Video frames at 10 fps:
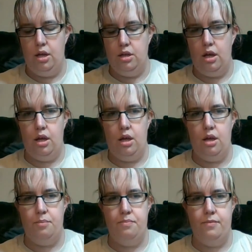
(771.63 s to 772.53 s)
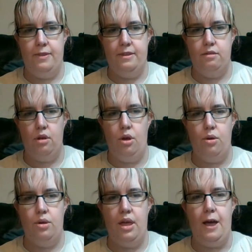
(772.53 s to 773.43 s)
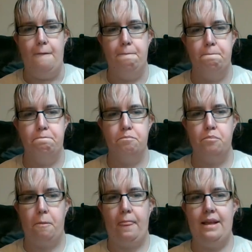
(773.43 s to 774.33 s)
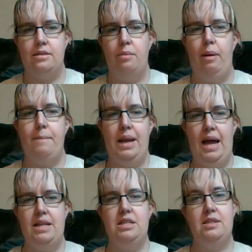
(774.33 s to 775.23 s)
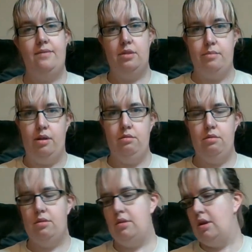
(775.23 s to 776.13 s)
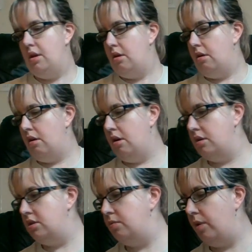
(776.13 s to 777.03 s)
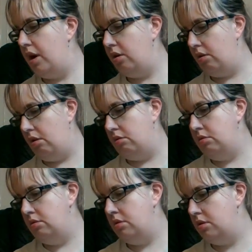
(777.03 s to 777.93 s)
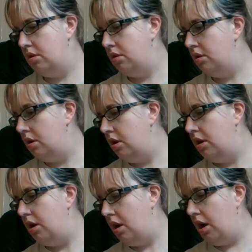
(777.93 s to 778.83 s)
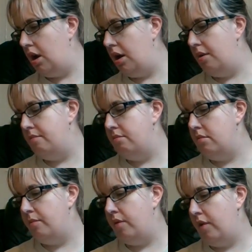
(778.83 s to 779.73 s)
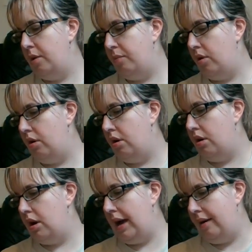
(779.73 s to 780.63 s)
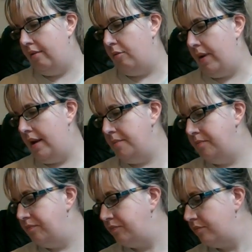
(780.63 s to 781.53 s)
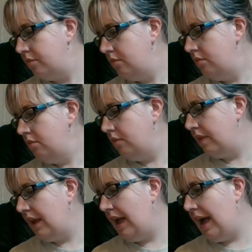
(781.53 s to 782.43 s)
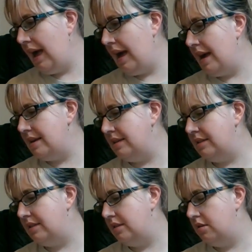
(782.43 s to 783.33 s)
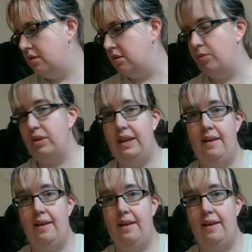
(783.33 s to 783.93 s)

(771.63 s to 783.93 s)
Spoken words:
So yeah, so my plans for the month are to work on my robot alphabet, and because I want to get that